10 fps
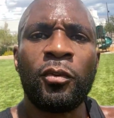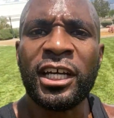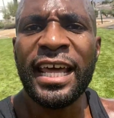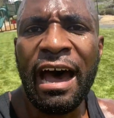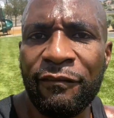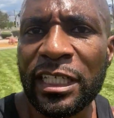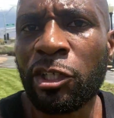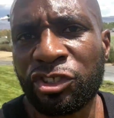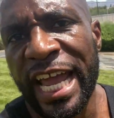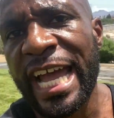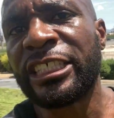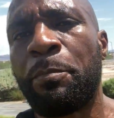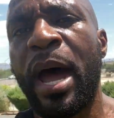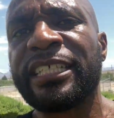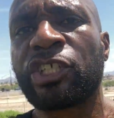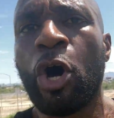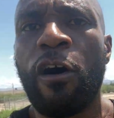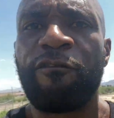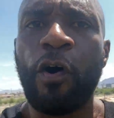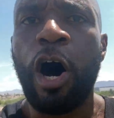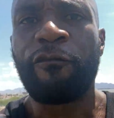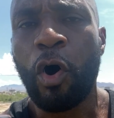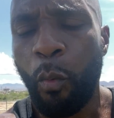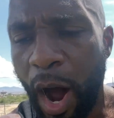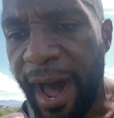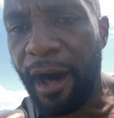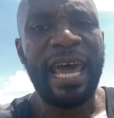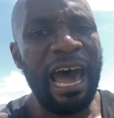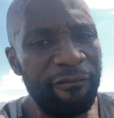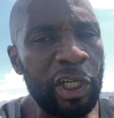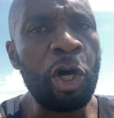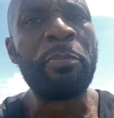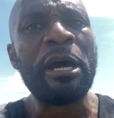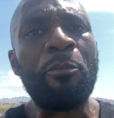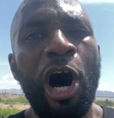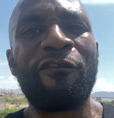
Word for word: we're gonna have a little change of pace going forward for a while, have a little bit more